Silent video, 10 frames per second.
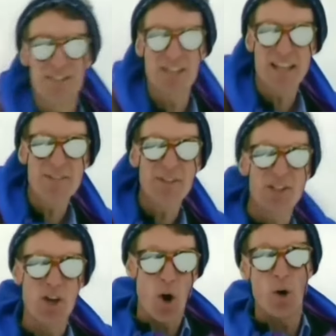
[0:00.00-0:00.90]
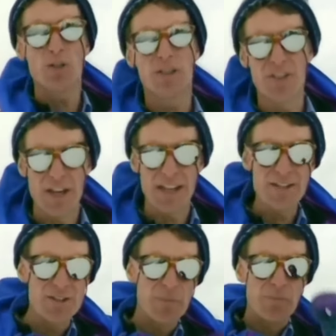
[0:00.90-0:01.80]
See, even cold
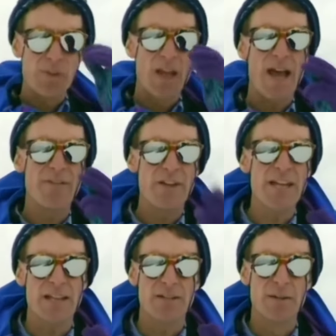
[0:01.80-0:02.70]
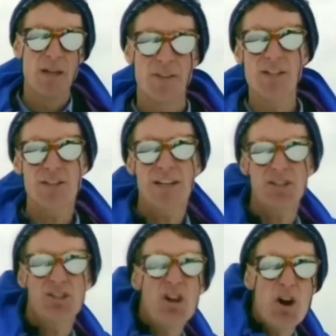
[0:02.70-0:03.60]
things have heat. Things like
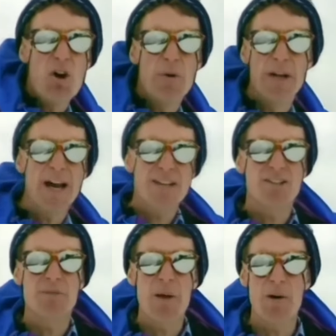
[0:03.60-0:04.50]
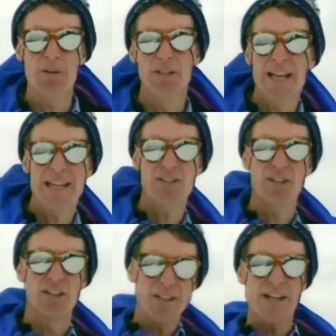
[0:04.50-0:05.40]
snow and icy mountain lakes
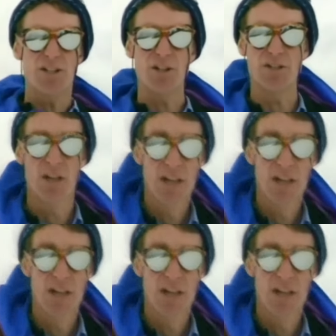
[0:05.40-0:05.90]
and glaciers,